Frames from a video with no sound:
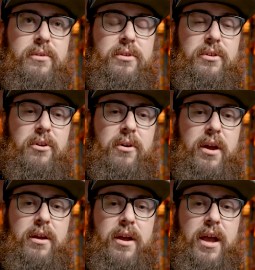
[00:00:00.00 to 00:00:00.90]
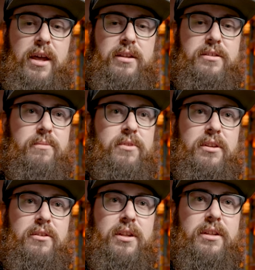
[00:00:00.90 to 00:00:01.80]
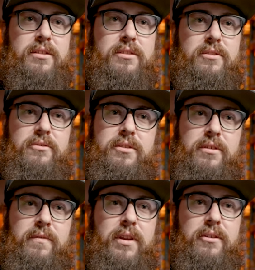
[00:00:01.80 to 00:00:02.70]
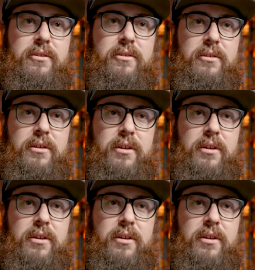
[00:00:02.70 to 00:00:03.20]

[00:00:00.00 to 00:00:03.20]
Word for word: you know, had something you needed to do to your vehicle.